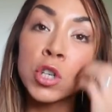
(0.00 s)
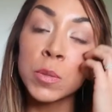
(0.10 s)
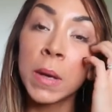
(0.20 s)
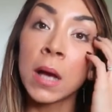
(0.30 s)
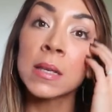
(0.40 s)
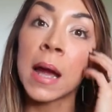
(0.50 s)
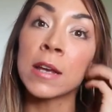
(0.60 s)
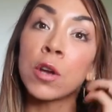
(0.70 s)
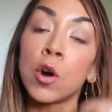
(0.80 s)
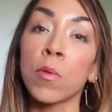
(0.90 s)
just because
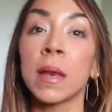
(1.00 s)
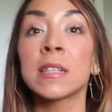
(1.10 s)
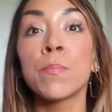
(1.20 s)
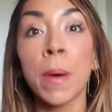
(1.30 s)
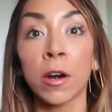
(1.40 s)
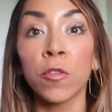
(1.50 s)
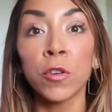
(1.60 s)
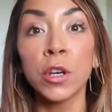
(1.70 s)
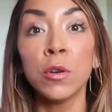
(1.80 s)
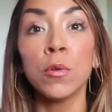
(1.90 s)
I know that it's better
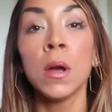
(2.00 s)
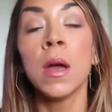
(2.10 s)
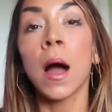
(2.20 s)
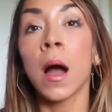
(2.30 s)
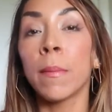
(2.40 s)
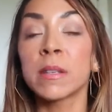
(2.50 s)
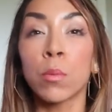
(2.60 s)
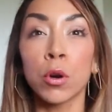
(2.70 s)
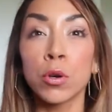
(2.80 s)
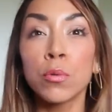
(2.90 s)
for you um, it's
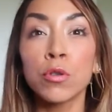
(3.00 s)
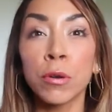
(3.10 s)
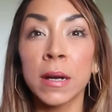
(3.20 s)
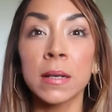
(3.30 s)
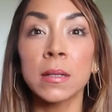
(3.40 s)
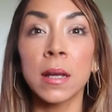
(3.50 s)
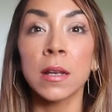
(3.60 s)
more more nutrient.